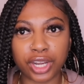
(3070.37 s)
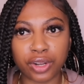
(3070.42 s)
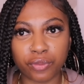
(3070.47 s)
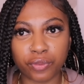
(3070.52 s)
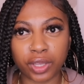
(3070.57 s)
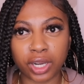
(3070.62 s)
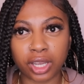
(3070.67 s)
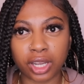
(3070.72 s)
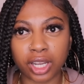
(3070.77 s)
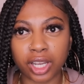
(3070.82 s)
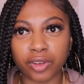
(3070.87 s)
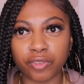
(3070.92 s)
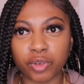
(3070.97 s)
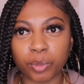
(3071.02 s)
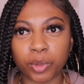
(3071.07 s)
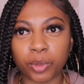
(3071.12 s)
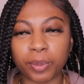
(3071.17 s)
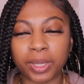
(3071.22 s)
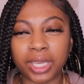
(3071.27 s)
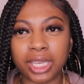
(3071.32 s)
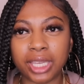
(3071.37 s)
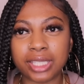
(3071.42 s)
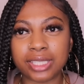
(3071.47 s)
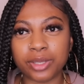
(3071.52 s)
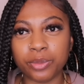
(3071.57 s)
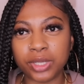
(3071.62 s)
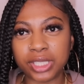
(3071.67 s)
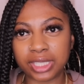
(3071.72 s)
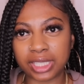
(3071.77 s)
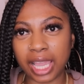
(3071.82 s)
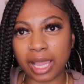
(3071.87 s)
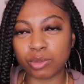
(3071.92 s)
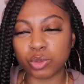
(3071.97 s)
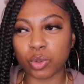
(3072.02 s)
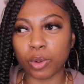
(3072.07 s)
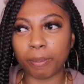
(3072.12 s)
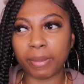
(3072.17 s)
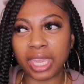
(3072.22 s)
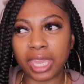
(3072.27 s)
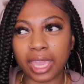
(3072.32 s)
to feel uncomfortable because it was times
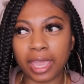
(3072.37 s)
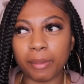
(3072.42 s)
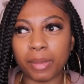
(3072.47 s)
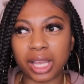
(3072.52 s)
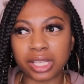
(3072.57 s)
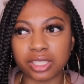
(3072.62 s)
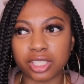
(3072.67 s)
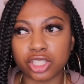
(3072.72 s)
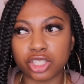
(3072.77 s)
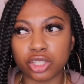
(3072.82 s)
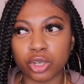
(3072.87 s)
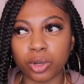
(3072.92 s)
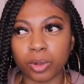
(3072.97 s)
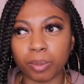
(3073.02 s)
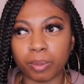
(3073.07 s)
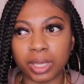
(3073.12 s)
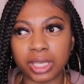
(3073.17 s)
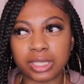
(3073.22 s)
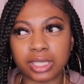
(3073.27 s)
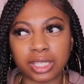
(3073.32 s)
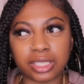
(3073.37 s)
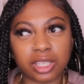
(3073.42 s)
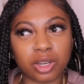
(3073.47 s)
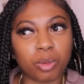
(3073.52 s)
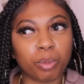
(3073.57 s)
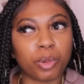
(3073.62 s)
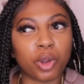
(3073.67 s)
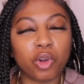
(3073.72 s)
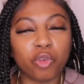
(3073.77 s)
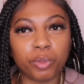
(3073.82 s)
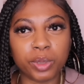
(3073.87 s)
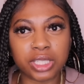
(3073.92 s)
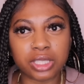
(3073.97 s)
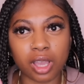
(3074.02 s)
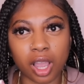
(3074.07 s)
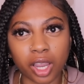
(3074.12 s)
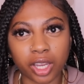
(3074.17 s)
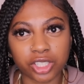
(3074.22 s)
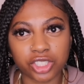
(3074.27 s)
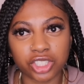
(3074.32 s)
where me and Tatiana both be
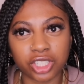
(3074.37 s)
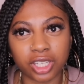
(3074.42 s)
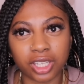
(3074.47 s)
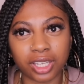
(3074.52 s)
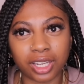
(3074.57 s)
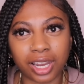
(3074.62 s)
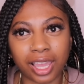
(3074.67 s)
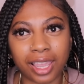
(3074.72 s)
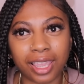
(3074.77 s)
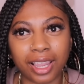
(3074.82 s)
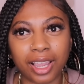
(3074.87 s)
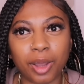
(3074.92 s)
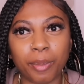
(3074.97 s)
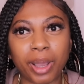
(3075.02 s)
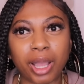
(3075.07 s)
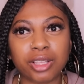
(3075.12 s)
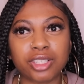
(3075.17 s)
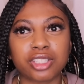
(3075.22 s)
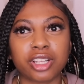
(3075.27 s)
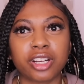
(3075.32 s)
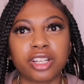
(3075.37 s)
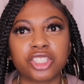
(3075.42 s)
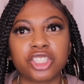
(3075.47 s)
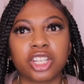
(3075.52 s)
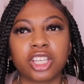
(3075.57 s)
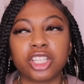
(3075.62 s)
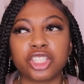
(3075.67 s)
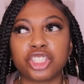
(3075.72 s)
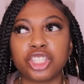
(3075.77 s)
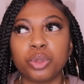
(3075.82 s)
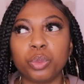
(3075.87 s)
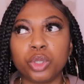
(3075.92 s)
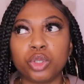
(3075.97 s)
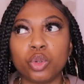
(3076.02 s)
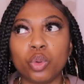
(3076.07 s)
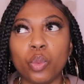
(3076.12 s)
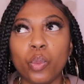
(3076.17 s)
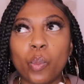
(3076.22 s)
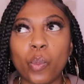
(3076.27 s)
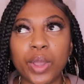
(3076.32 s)
talking shit like about certain shit because she would
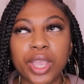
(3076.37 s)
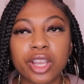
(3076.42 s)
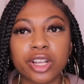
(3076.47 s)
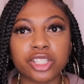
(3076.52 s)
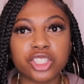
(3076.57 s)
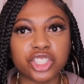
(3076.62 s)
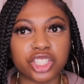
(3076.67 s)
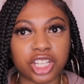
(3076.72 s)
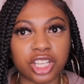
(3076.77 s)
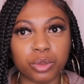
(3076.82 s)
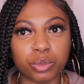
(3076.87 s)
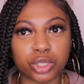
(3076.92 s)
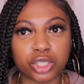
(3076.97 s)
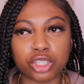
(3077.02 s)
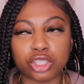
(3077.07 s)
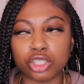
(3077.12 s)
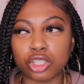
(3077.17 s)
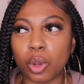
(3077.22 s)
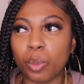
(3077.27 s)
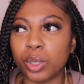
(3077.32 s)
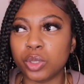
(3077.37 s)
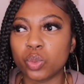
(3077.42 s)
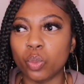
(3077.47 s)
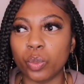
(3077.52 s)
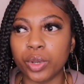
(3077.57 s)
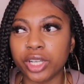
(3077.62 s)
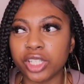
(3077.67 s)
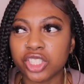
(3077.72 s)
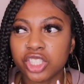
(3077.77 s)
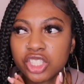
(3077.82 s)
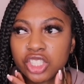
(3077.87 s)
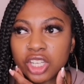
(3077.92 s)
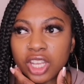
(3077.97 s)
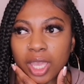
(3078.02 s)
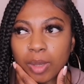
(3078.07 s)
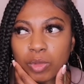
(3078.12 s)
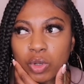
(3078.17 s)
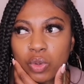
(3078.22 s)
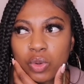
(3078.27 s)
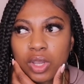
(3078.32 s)
do weird shit. It was just so much weird shit she
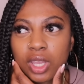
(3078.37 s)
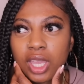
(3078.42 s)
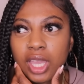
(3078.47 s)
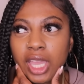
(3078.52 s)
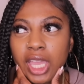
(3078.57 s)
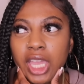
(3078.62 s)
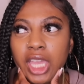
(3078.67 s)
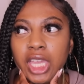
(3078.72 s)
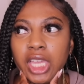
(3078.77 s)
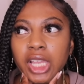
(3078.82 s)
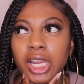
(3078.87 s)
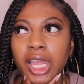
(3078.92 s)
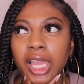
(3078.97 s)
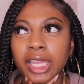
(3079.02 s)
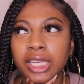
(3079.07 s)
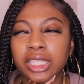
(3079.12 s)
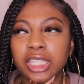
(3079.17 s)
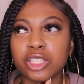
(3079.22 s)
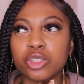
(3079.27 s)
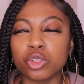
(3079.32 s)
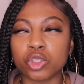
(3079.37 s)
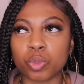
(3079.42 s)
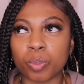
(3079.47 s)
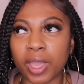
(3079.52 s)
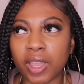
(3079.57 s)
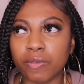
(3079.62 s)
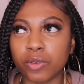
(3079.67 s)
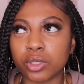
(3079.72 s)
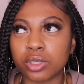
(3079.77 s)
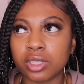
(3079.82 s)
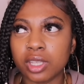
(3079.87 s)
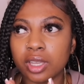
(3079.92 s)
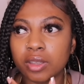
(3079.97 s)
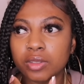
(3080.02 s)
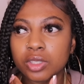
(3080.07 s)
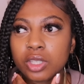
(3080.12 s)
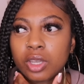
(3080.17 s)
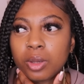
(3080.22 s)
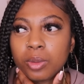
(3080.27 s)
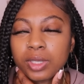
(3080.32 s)
kept doing, like disrespectful
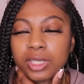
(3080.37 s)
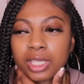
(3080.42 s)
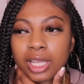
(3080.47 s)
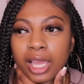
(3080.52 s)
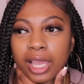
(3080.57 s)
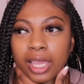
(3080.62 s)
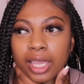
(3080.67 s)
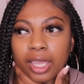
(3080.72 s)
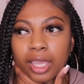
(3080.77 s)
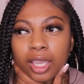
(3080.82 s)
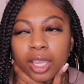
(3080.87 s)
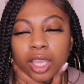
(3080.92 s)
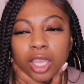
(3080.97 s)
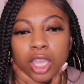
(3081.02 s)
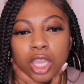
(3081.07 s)
stuff. So it was like,